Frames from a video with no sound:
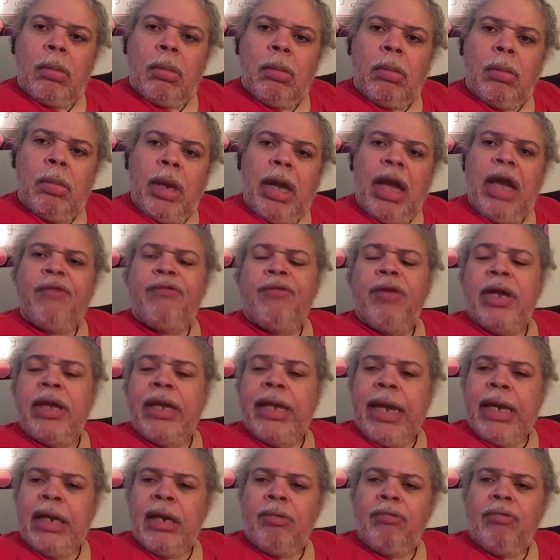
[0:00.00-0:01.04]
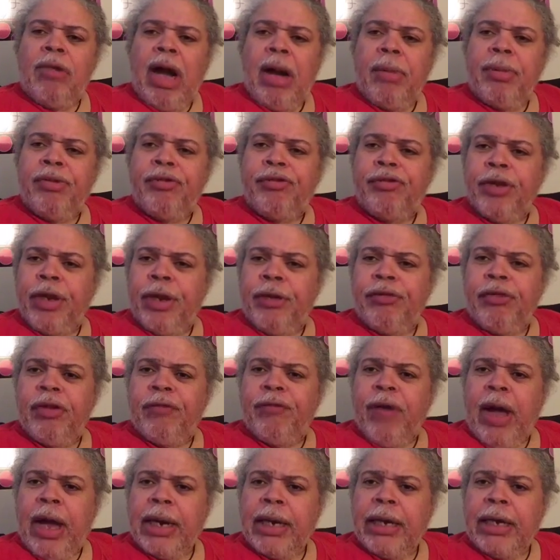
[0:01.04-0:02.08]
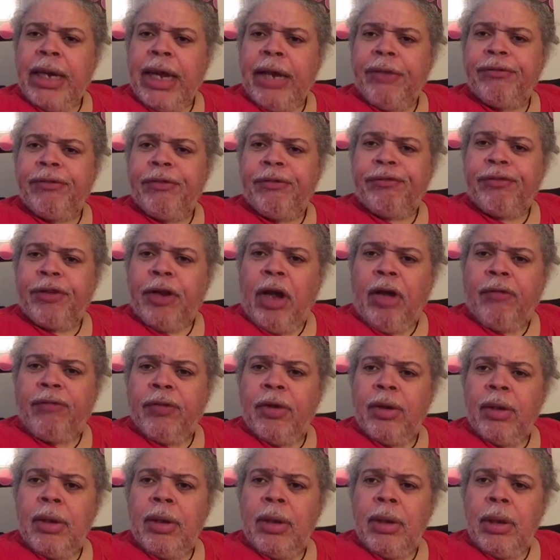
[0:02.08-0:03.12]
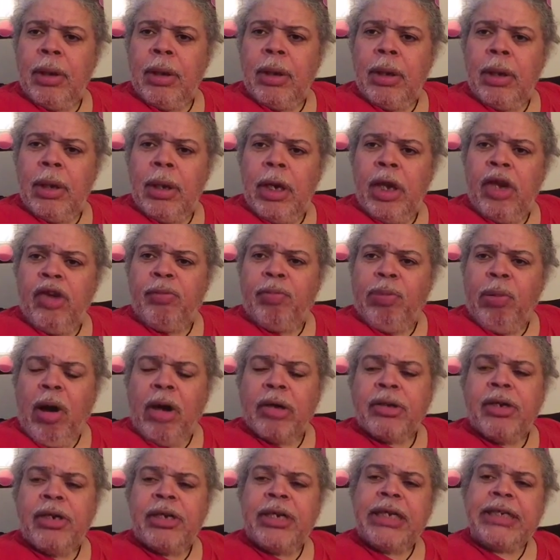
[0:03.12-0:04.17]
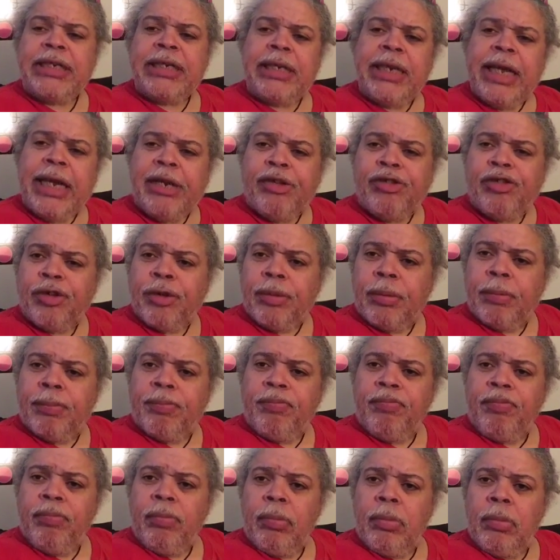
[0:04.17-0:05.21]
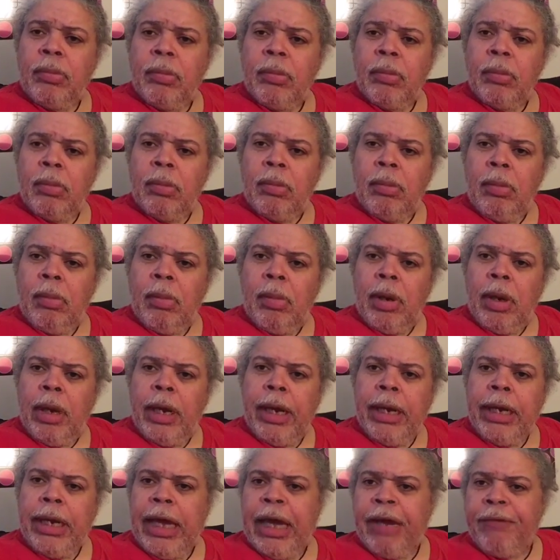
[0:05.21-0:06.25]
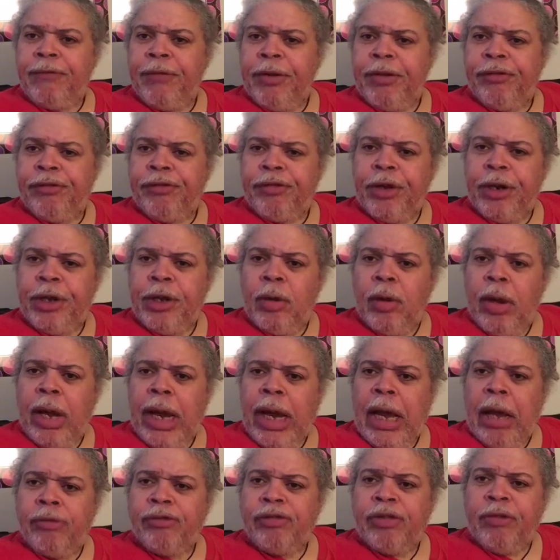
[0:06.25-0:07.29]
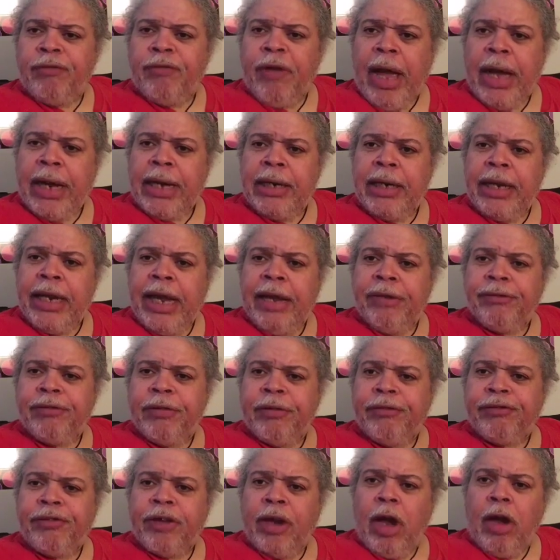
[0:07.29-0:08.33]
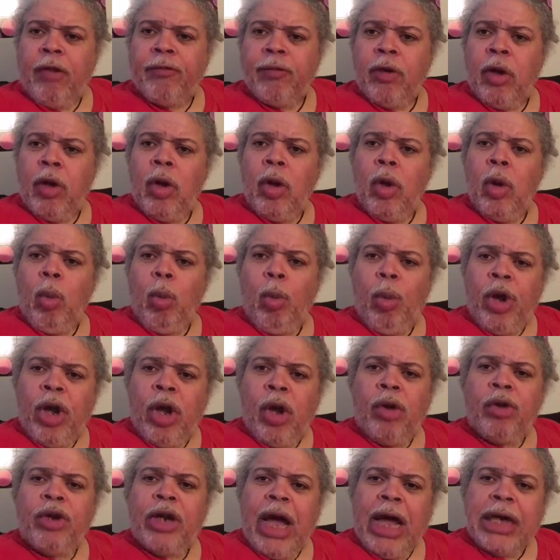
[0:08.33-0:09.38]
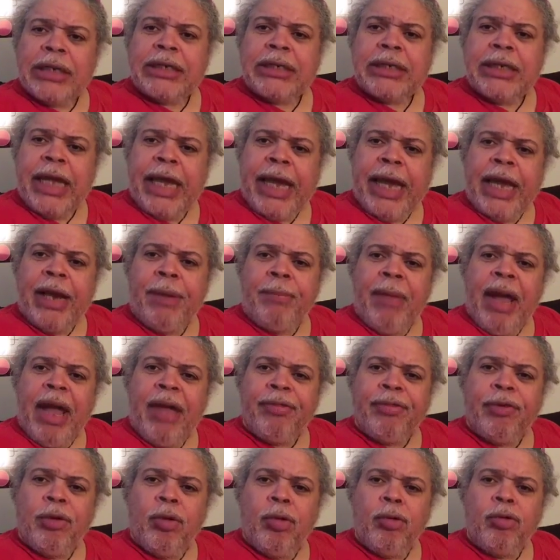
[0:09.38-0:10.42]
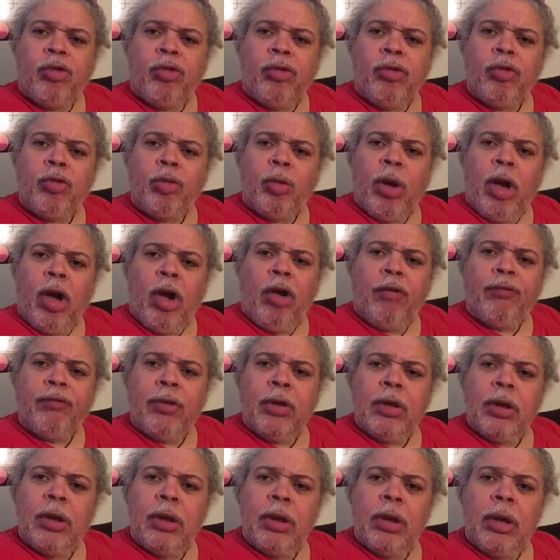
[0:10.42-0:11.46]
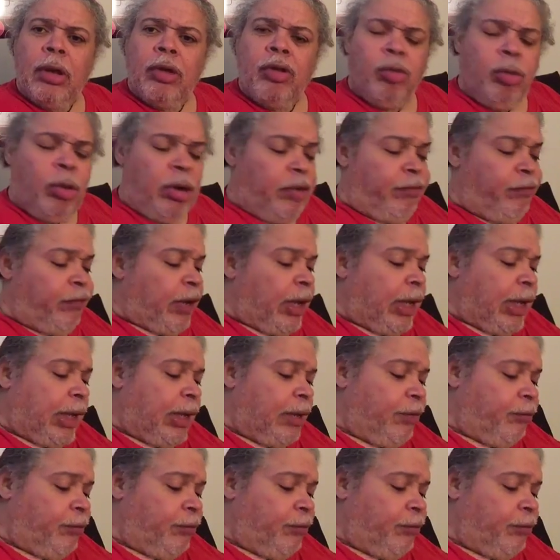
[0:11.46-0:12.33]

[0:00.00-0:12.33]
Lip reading: Every kingdom, Robert says, divided against itself is brought to desolation. And every city or house divided against itself will not stand. Matthew 12:25.